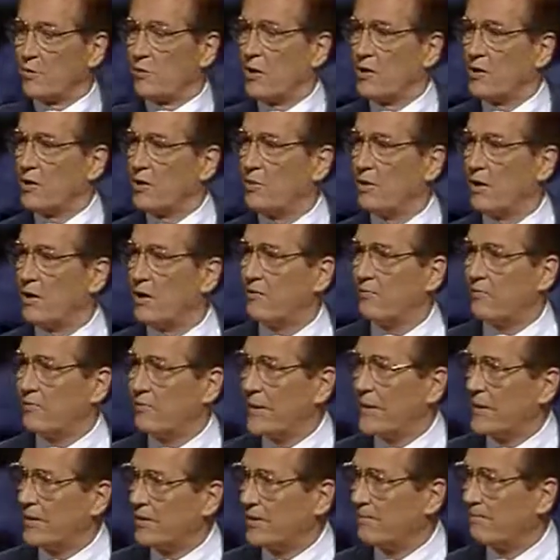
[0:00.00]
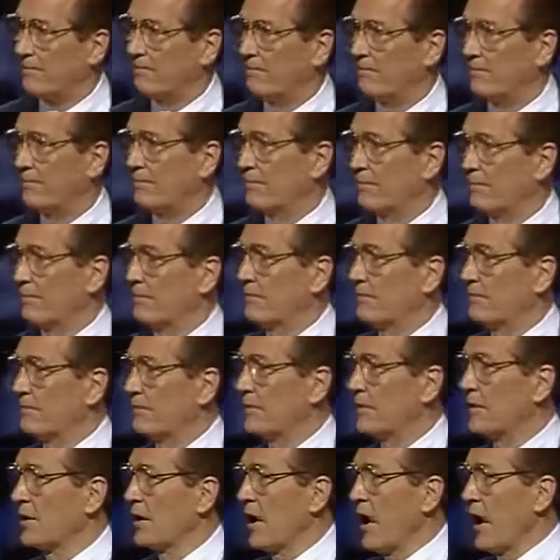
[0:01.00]
of what they believe about him.
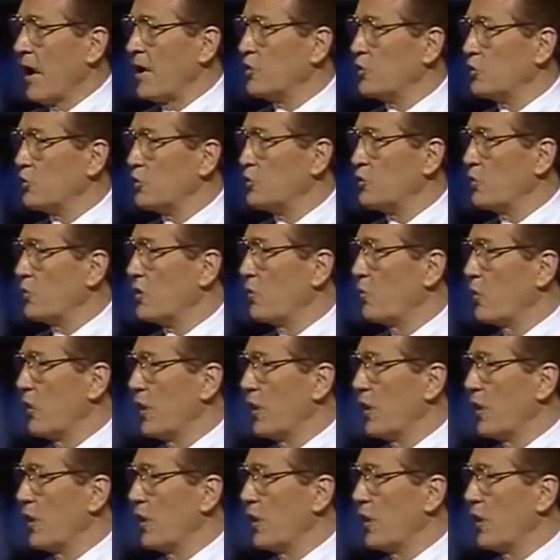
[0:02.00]
H.G.